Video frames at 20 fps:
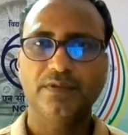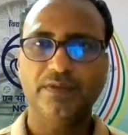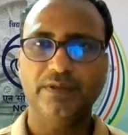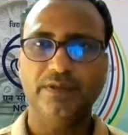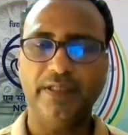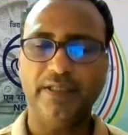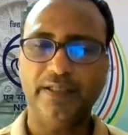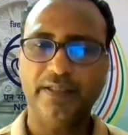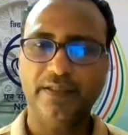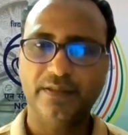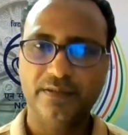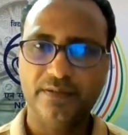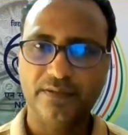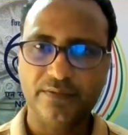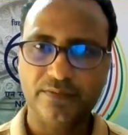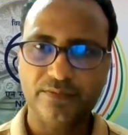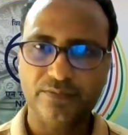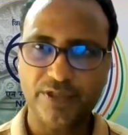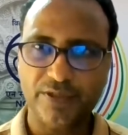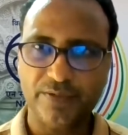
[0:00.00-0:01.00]
Then
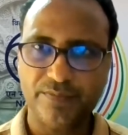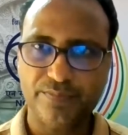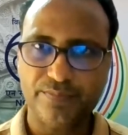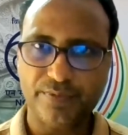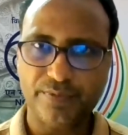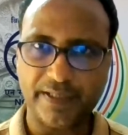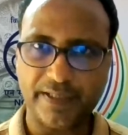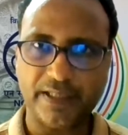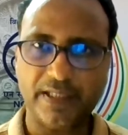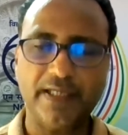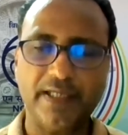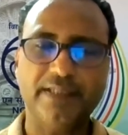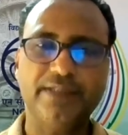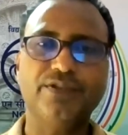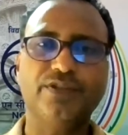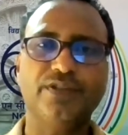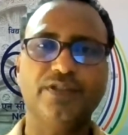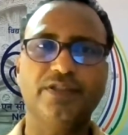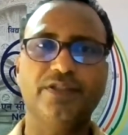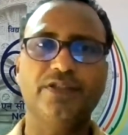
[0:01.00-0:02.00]
we have finalized
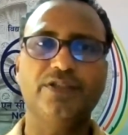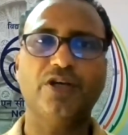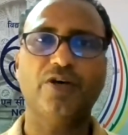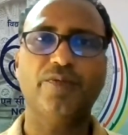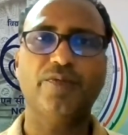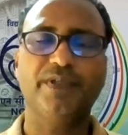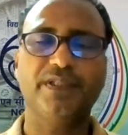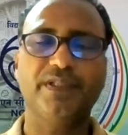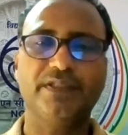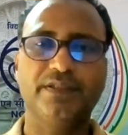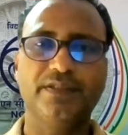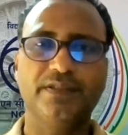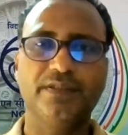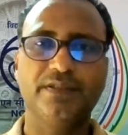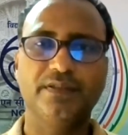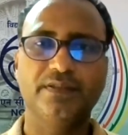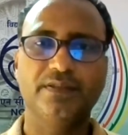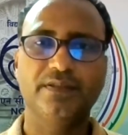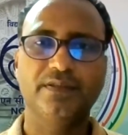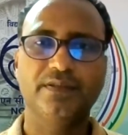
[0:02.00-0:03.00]
certain topics
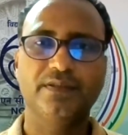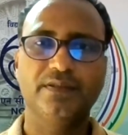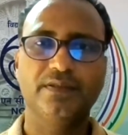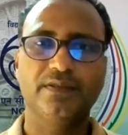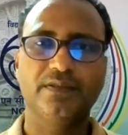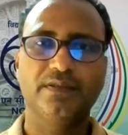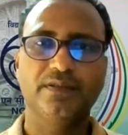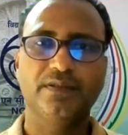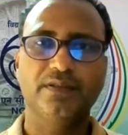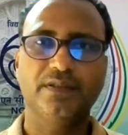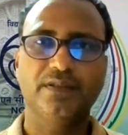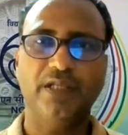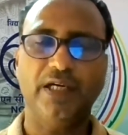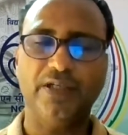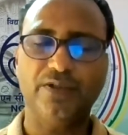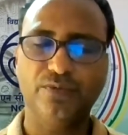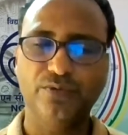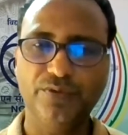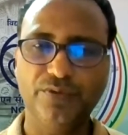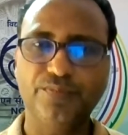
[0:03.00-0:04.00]

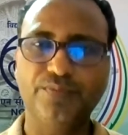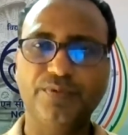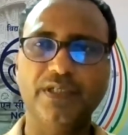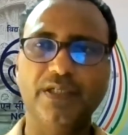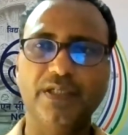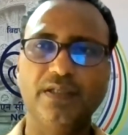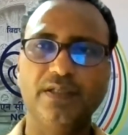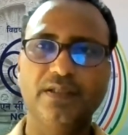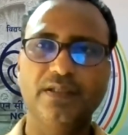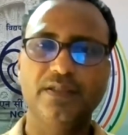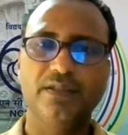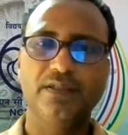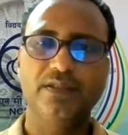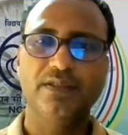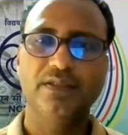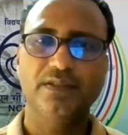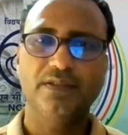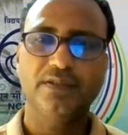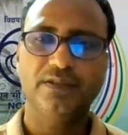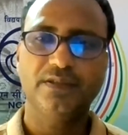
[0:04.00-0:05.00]
that we feel
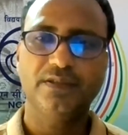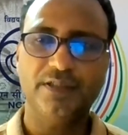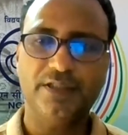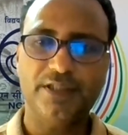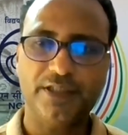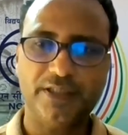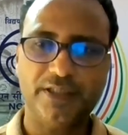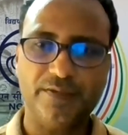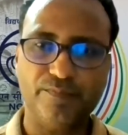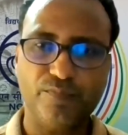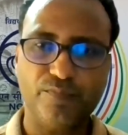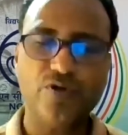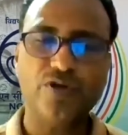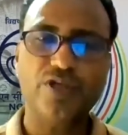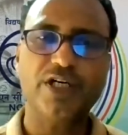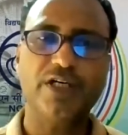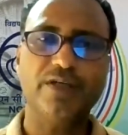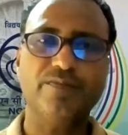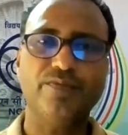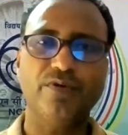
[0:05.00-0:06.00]
this is
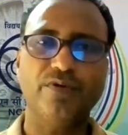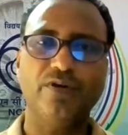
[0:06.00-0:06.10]
important